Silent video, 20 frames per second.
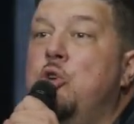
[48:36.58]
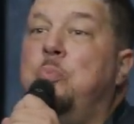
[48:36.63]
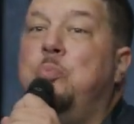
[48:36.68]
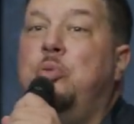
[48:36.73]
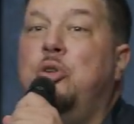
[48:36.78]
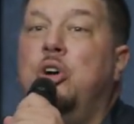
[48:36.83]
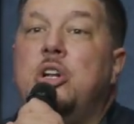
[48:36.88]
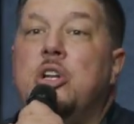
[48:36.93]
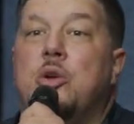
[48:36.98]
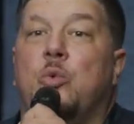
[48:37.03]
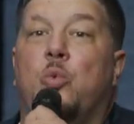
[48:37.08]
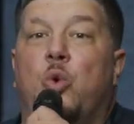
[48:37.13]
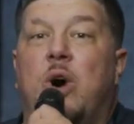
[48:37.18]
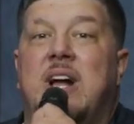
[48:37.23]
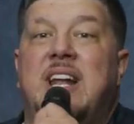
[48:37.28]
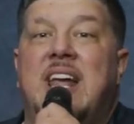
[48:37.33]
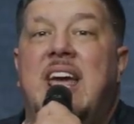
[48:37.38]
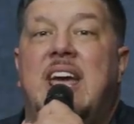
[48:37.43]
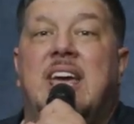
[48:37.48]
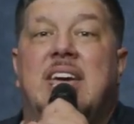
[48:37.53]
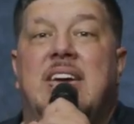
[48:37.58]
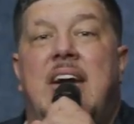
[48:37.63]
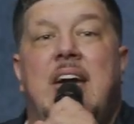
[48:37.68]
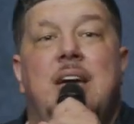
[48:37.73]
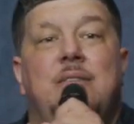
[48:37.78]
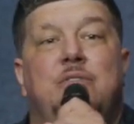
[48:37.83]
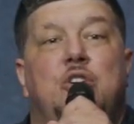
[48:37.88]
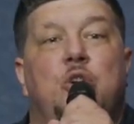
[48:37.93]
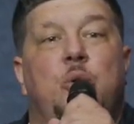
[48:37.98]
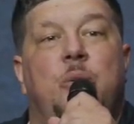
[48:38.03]
put what he
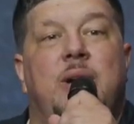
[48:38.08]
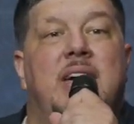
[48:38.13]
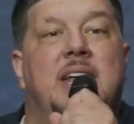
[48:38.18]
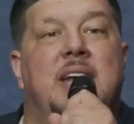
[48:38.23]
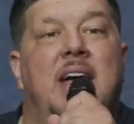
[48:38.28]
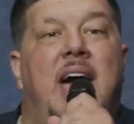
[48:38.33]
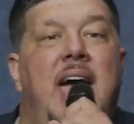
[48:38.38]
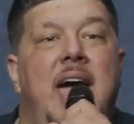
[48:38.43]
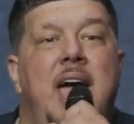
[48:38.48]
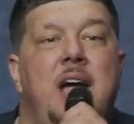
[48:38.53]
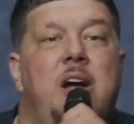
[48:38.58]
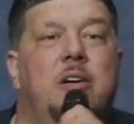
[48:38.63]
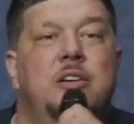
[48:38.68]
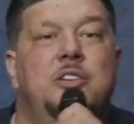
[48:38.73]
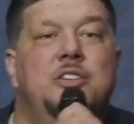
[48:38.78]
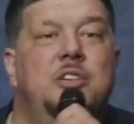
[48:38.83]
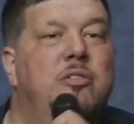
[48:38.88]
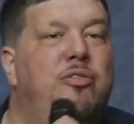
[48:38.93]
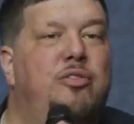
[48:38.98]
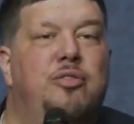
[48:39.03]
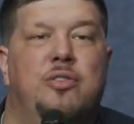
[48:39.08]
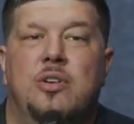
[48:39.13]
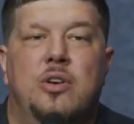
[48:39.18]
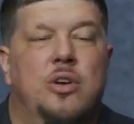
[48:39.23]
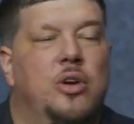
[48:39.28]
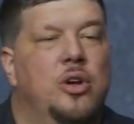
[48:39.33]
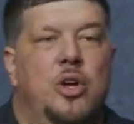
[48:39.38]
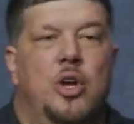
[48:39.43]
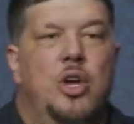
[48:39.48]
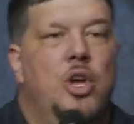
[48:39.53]
gave you in a handkerchief,
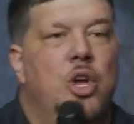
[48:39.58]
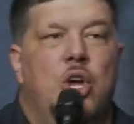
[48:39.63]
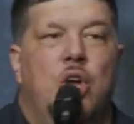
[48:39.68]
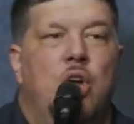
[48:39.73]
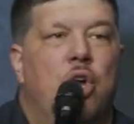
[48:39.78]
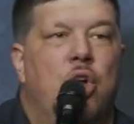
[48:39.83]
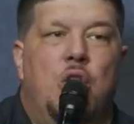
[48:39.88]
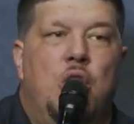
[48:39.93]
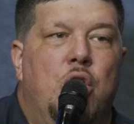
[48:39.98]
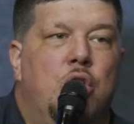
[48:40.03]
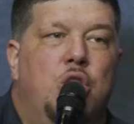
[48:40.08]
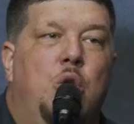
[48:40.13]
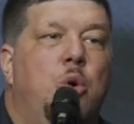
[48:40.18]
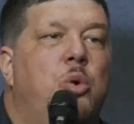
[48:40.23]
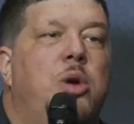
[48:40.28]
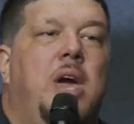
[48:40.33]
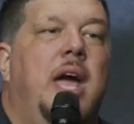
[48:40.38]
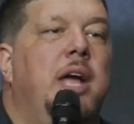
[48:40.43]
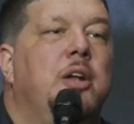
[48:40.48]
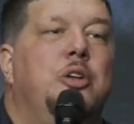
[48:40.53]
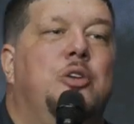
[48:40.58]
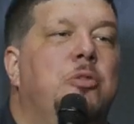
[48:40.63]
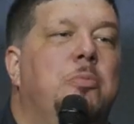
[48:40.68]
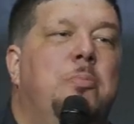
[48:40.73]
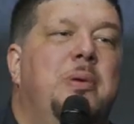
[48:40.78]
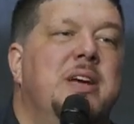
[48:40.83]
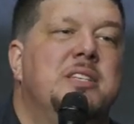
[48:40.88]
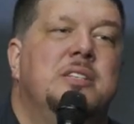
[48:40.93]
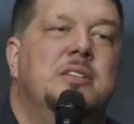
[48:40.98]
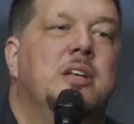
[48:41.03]
you can't do
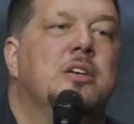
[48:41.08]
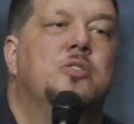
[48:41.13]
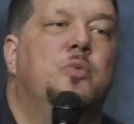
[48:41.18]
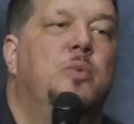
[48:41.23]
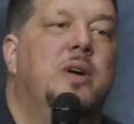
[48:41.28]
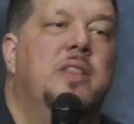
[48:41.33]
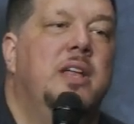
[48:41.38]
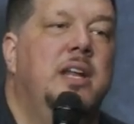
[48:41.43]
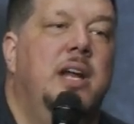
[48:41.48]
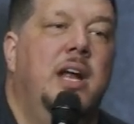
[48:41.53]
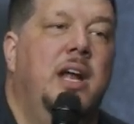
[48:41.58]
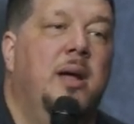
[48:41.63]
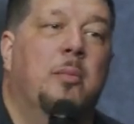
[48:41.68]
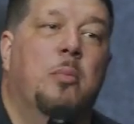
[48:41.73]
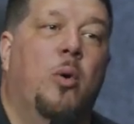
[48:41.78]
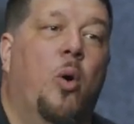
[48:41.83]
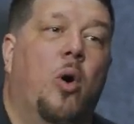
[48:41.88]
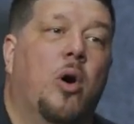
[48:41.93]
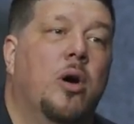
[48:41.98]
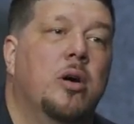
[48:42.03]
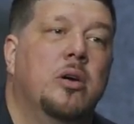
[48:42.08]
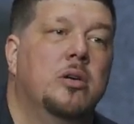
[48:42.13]
business with it anymore.